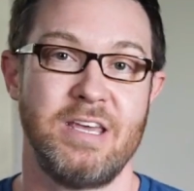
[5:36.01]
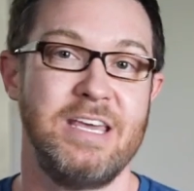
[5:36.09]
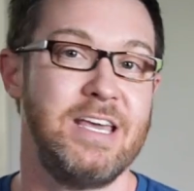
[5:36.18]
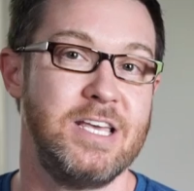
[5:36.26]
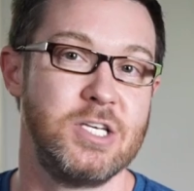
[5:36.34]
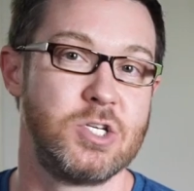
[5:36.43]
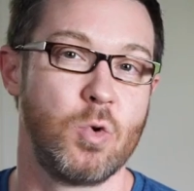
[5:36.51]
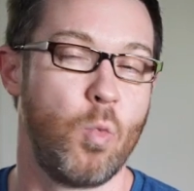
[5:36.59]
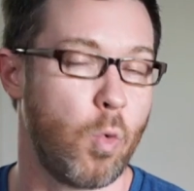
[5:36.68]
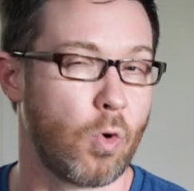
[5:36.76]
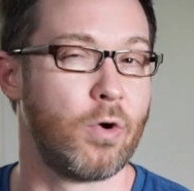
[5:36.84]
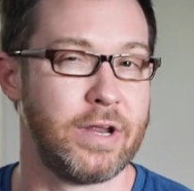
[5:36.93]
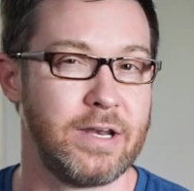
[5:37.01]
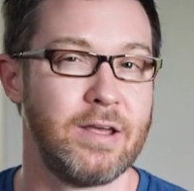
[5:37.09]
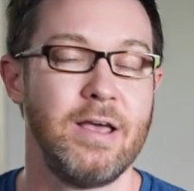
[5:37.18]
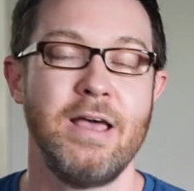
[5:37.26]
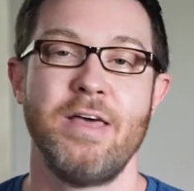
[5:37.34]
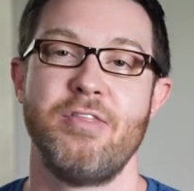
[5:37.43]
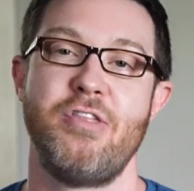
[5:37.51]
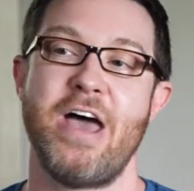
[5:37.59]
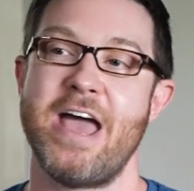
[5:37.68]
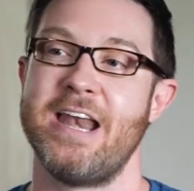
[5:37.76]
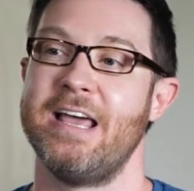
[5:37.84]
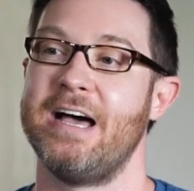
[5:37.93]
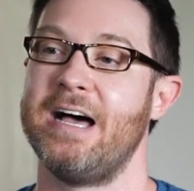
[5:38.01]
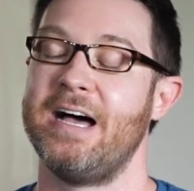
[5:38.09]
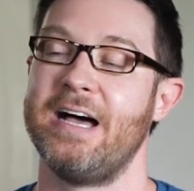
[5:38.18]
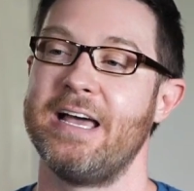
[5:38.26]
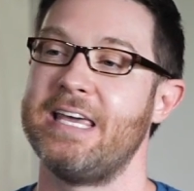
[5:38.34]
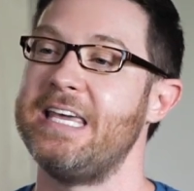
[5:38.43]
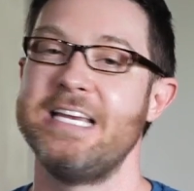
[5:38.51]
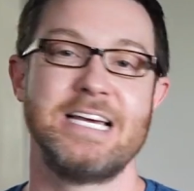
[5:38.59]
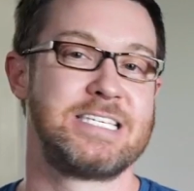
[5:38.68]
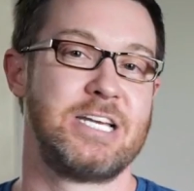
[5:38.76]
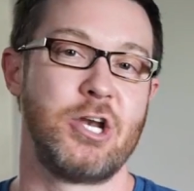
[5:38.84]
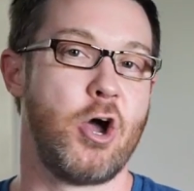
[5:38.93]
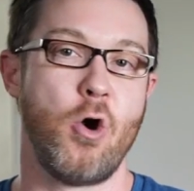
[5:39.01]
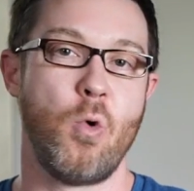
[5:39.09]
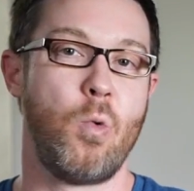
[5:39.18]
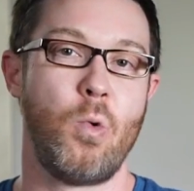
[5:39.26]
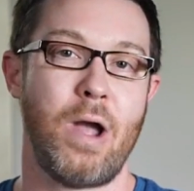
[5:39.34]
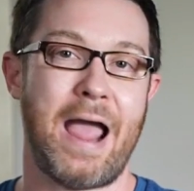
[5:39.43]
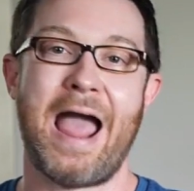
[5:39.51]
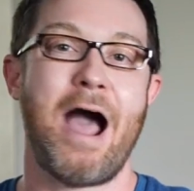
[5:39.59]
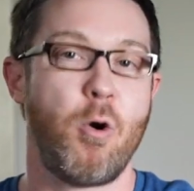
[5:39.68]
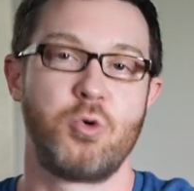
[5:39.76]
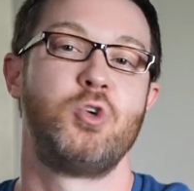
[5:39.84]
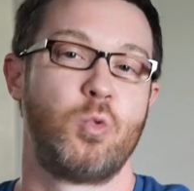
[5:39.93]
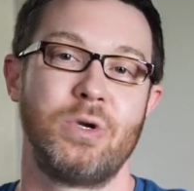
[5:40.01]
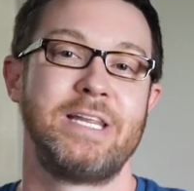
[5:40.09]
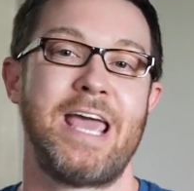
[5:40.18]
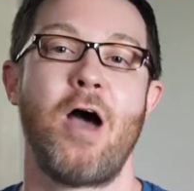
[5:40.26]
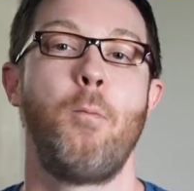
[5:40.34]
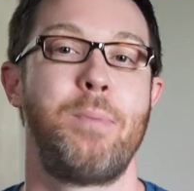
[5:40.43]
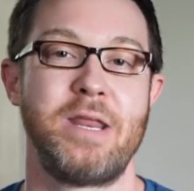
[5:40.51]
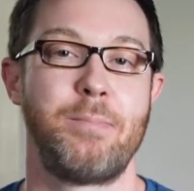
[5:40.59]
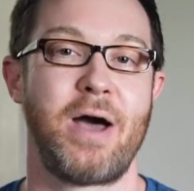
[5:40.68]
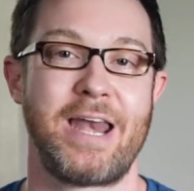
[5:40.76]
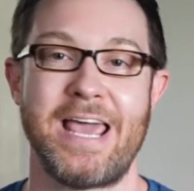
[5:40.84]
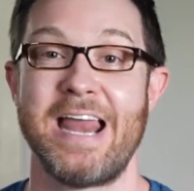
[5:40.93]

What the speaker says: He is worried that he doesn't know how to really help anybody.